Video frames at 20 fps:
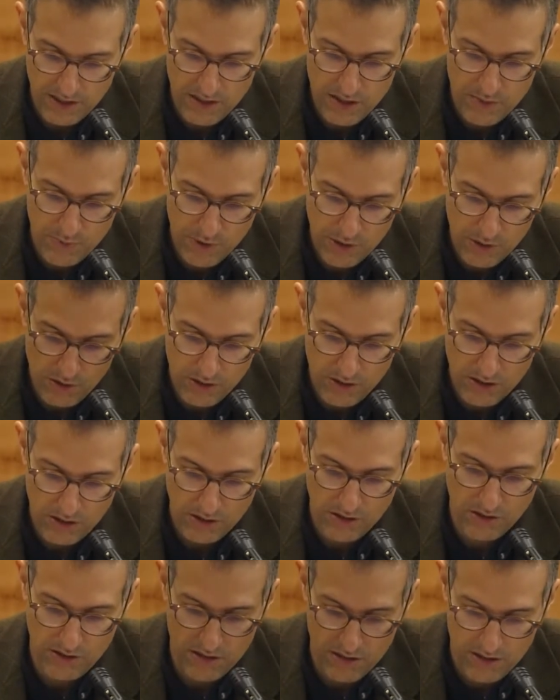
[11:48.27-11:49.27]
its pure
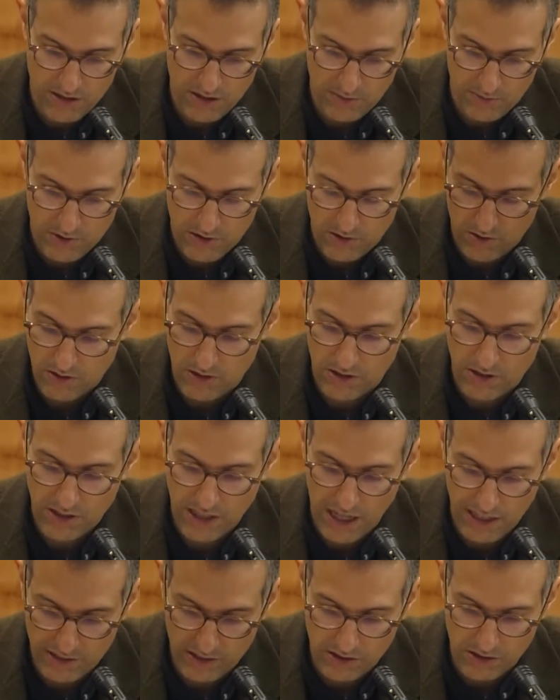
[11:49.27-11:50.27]
concepts or
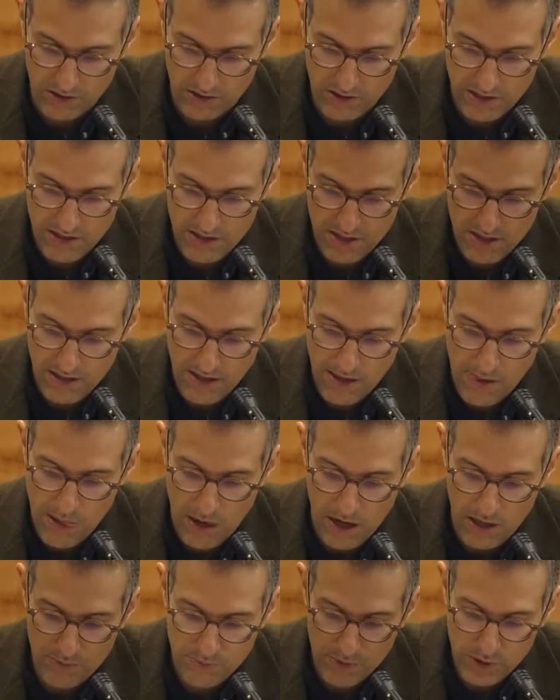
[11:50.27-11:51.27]
categories
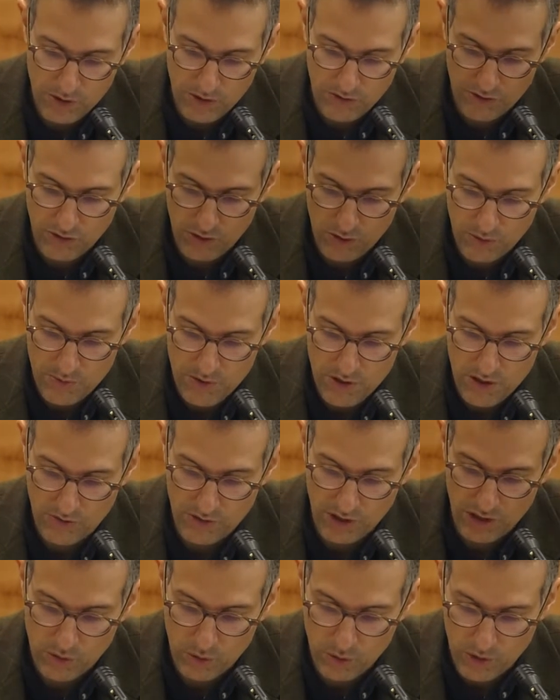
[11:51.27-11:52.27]
and pure forms of
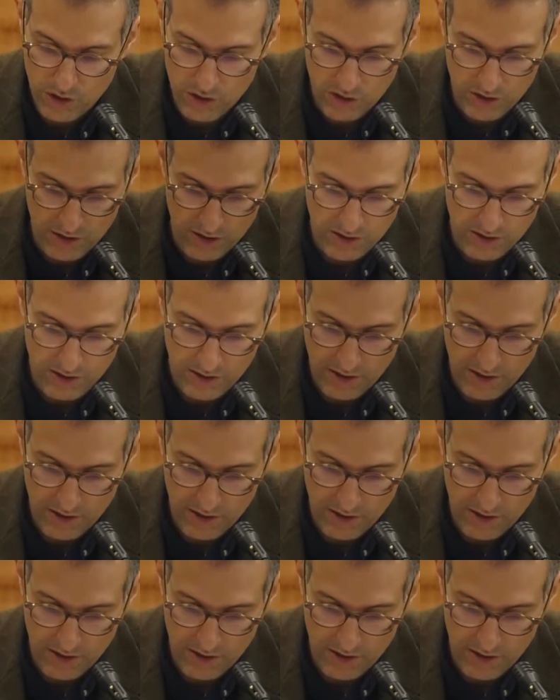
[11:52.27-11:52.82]
intuition,